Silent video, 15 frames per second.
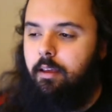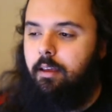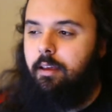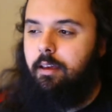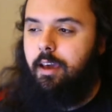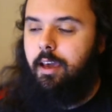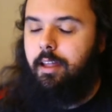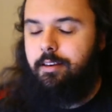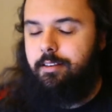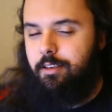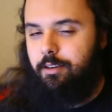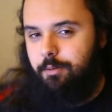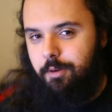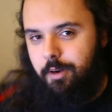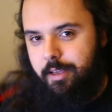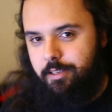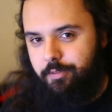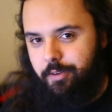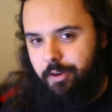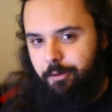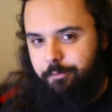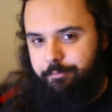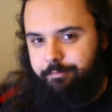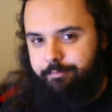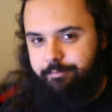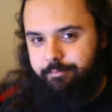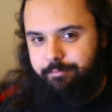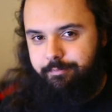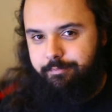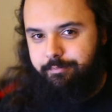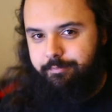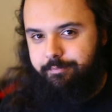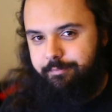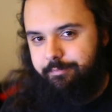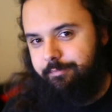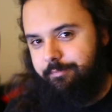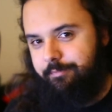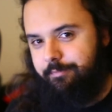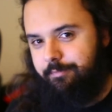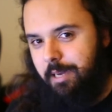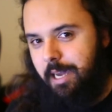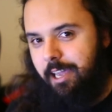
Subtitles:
and I'll see you in the next video. Bye.